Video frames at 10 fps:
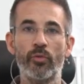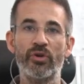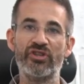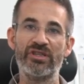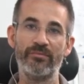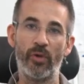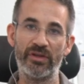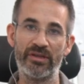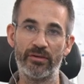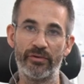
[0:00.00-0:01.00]
which is
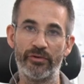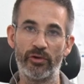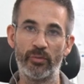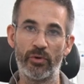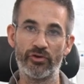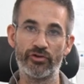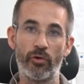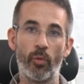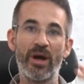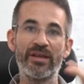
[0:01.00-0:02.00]
monitor your
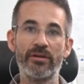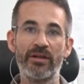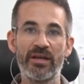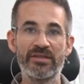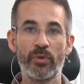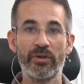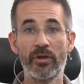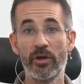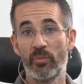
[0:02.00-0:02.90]
posture. Why the last one?